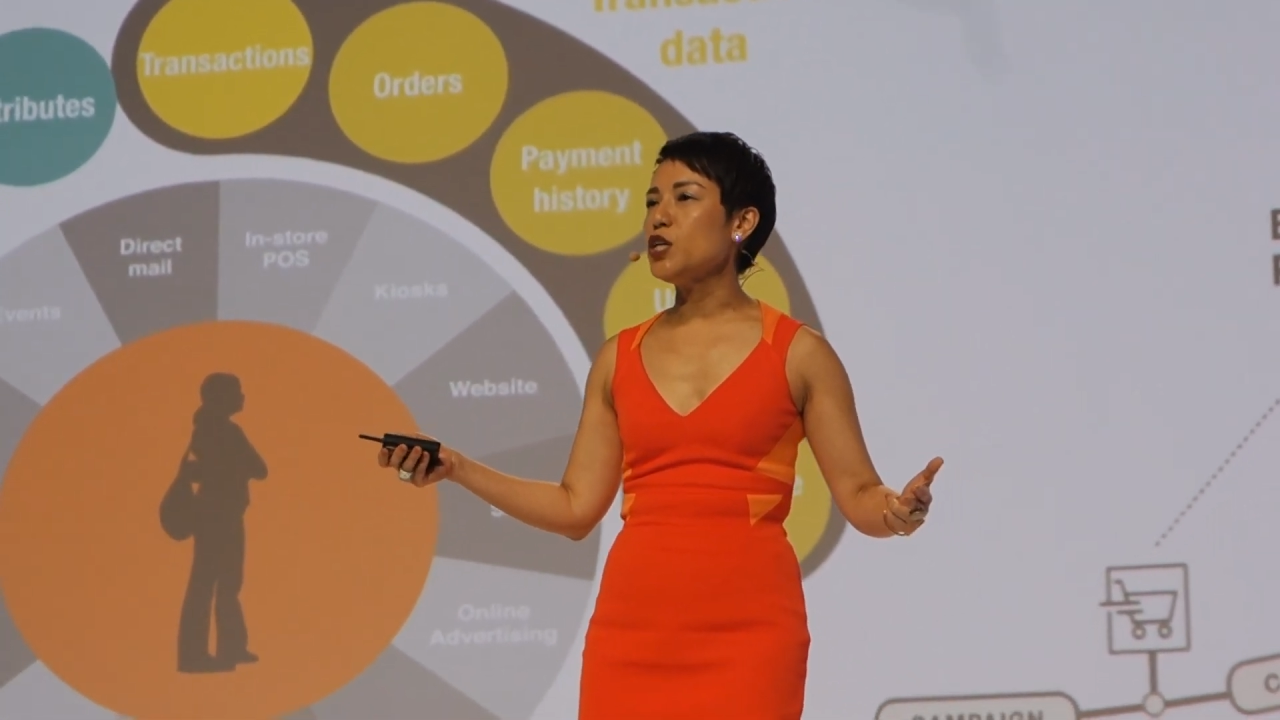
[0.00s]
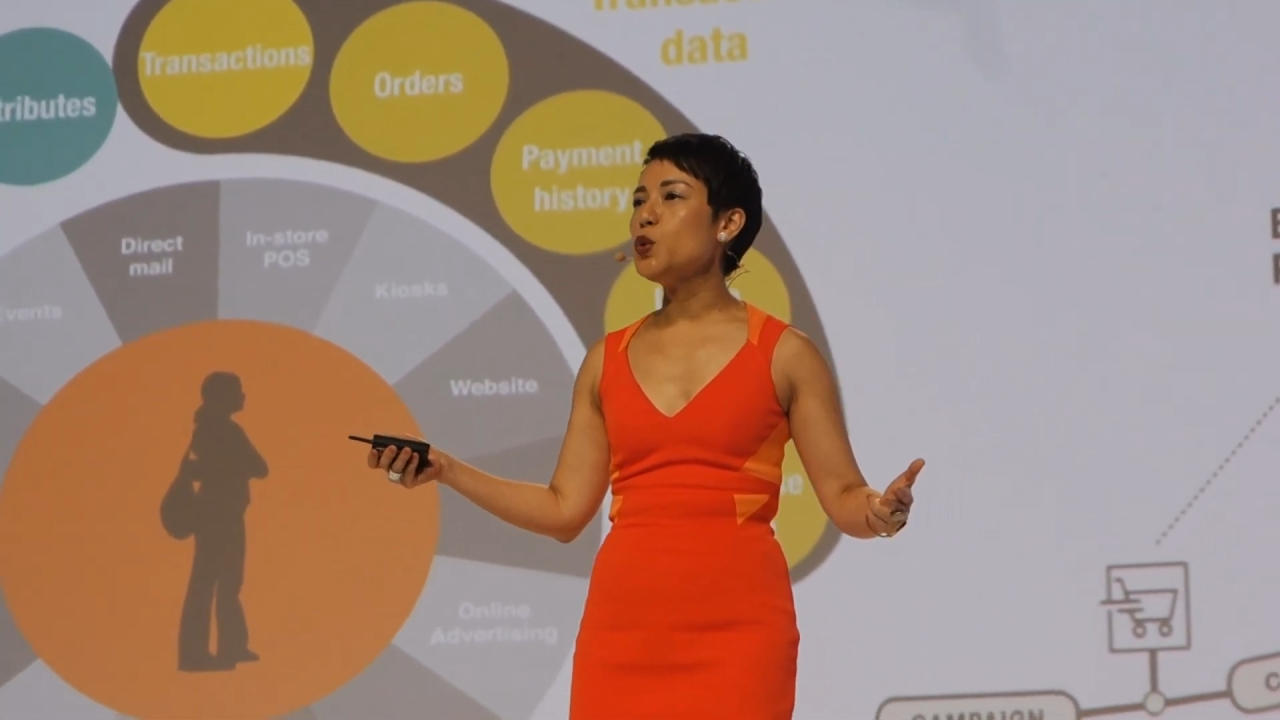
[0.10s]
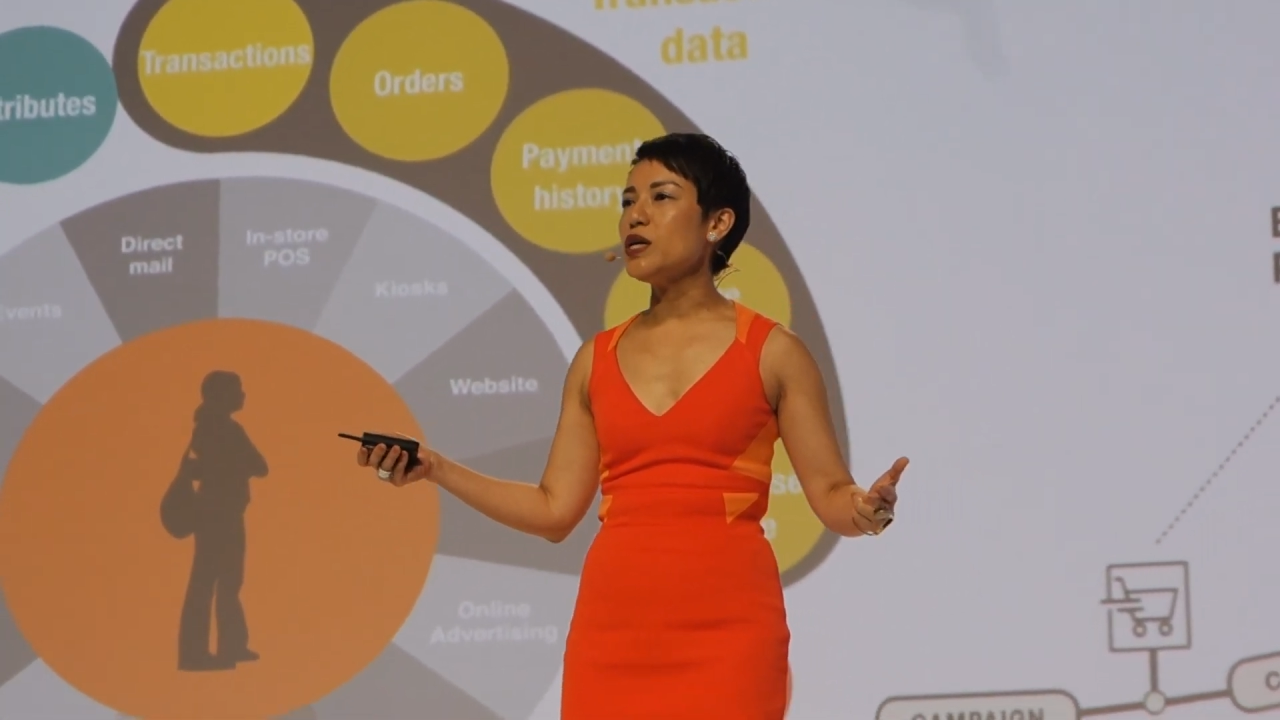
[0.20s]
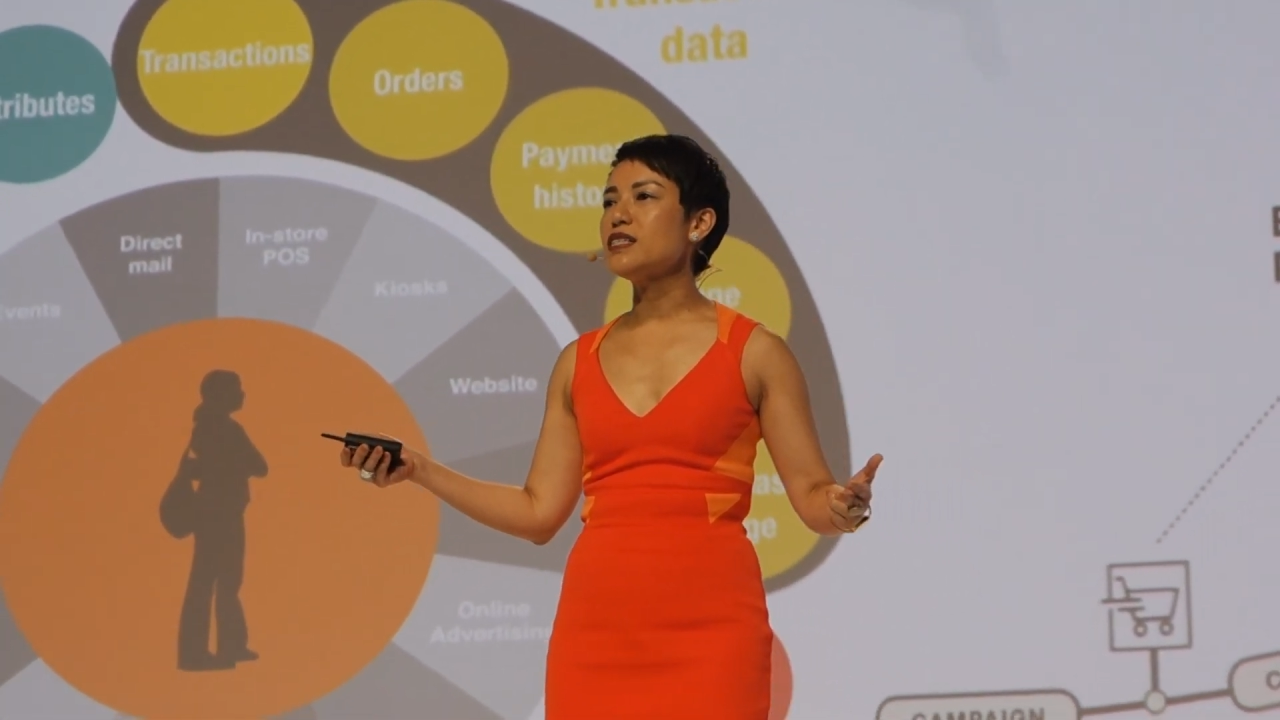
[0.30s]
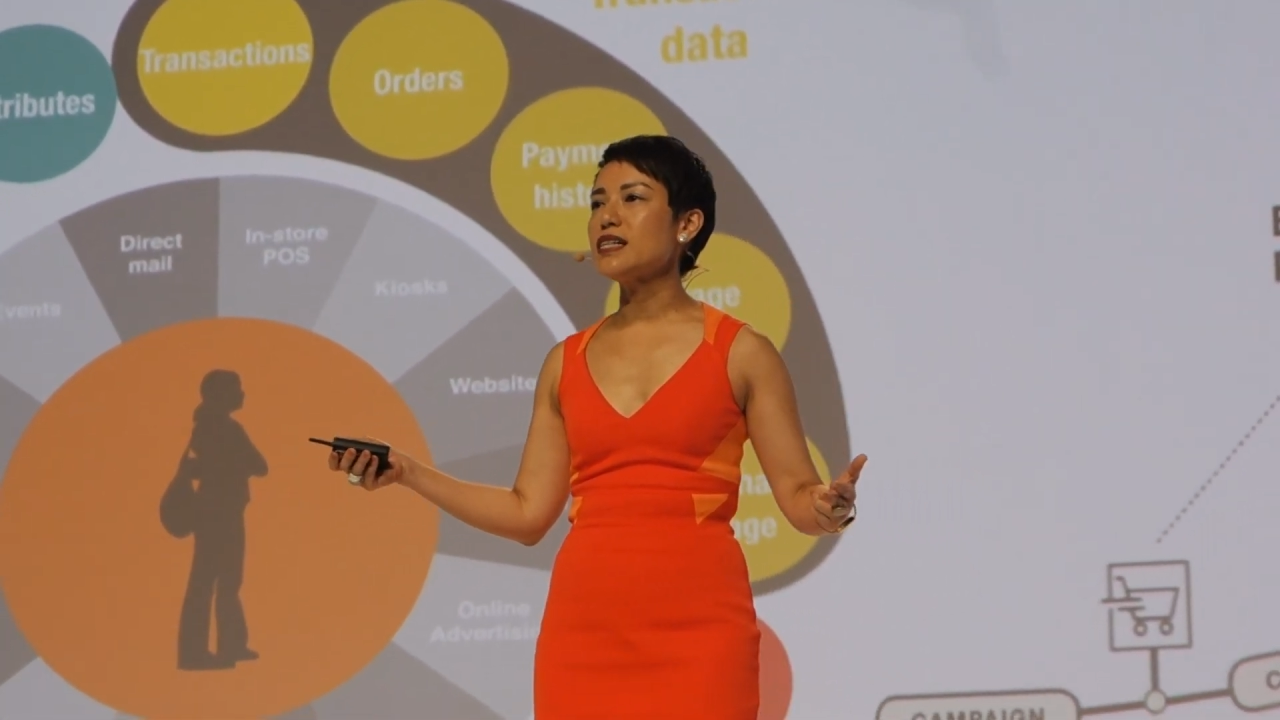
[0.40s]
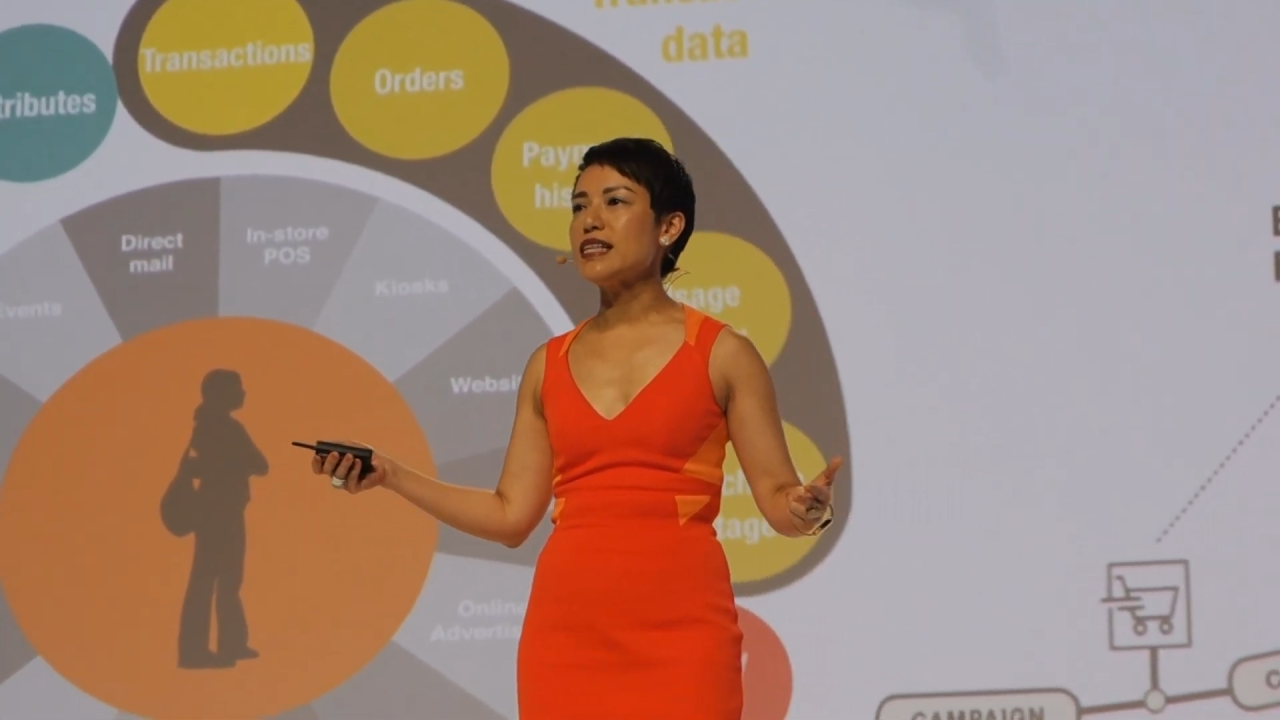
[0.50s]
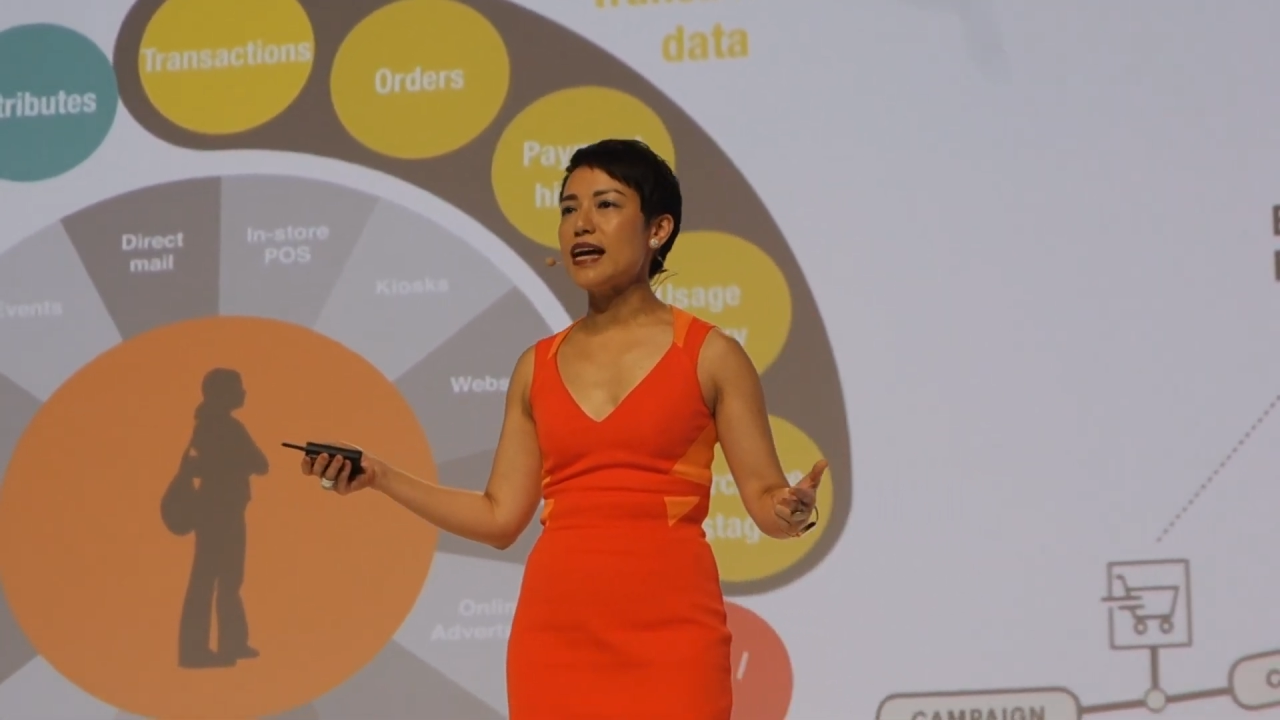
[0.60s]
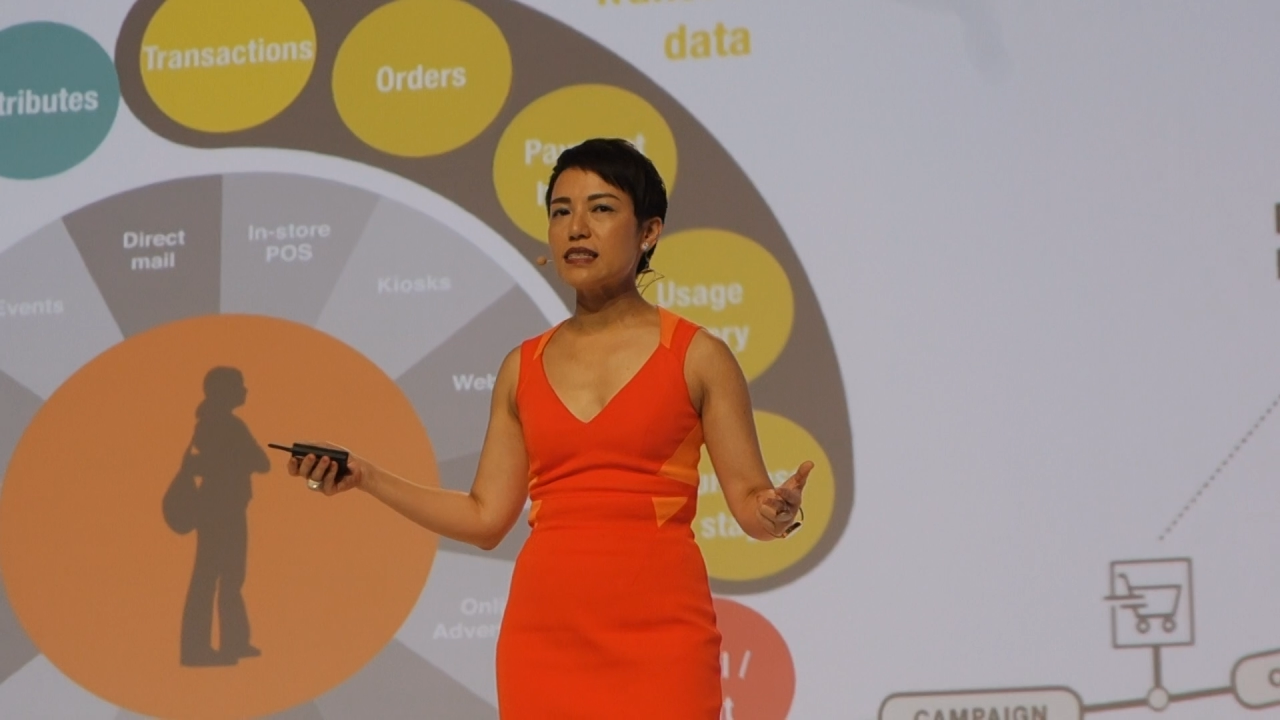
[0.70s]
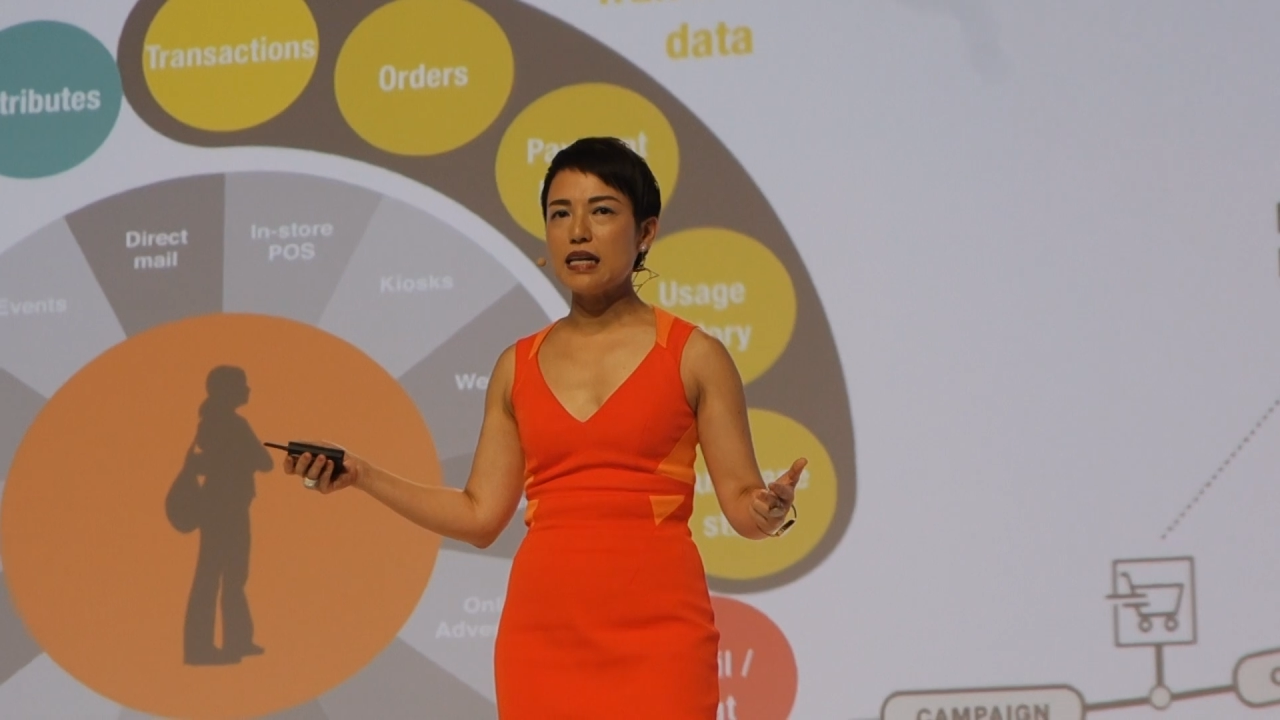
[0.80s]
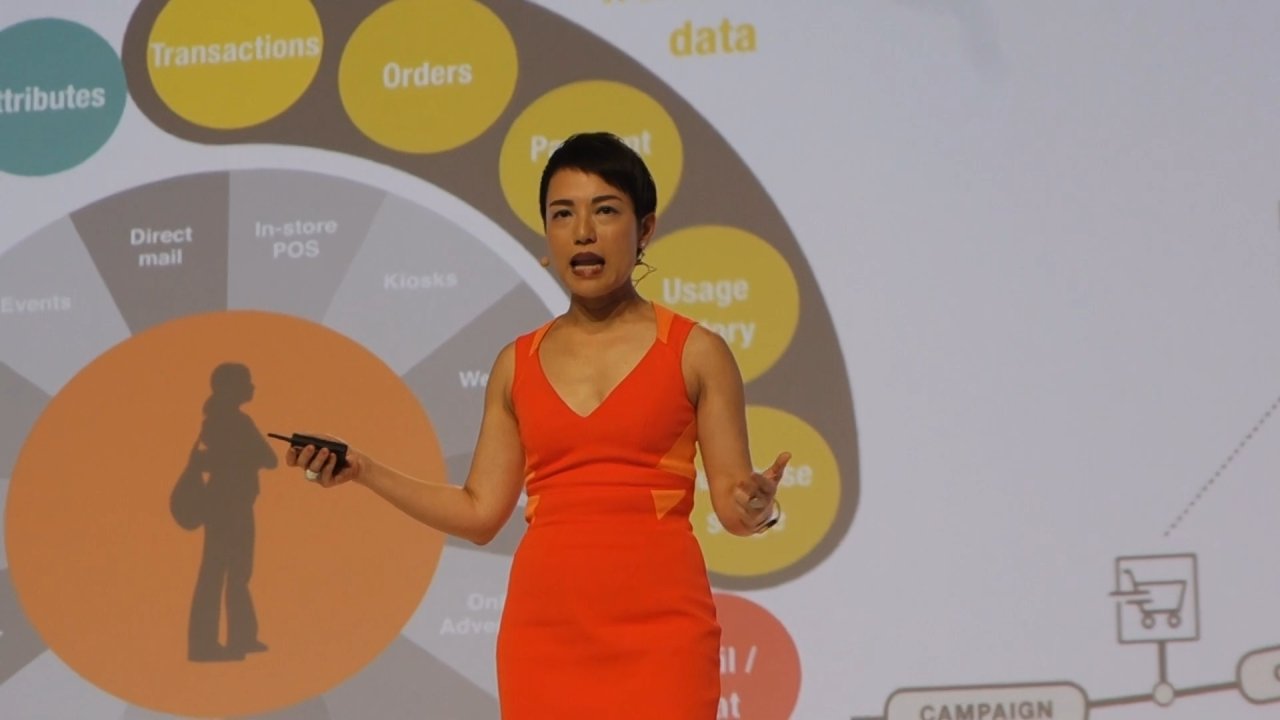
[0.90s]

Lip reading: new internet